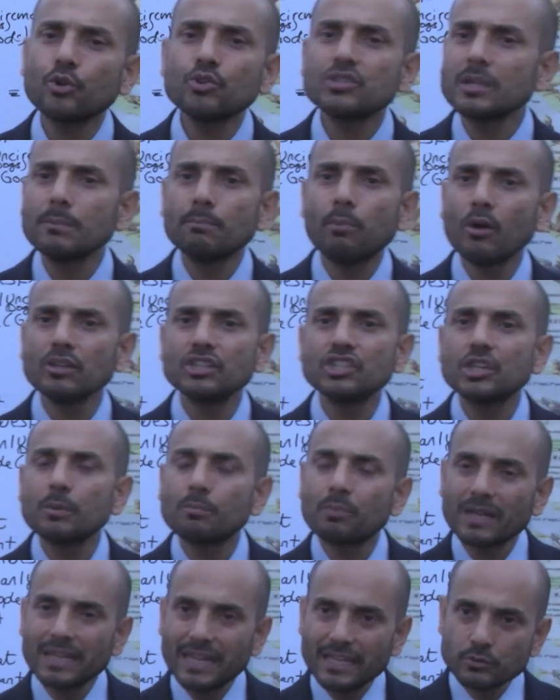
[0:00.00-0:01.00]
through symbology,
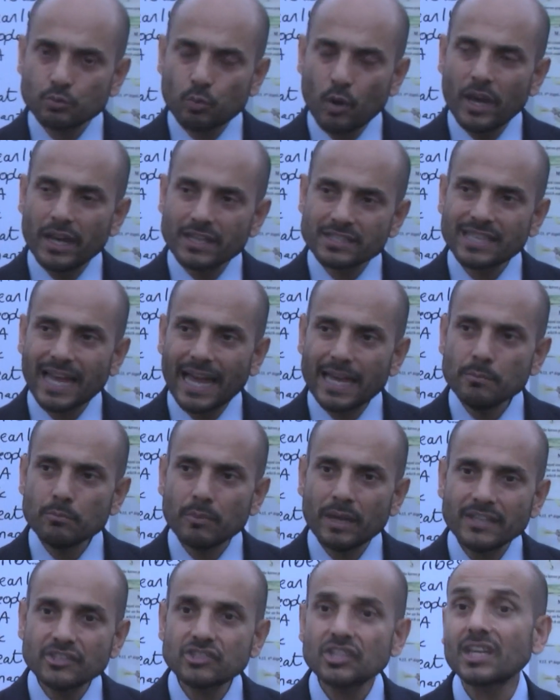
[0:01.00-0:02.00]
but his, his name
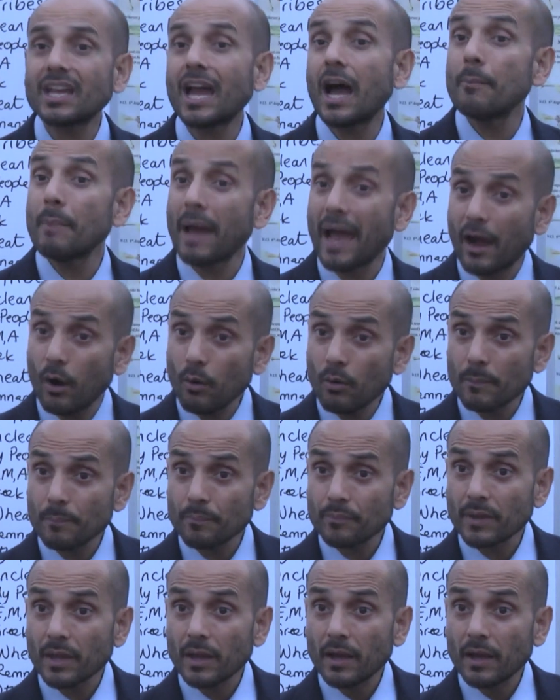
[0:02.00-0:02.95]
means to come out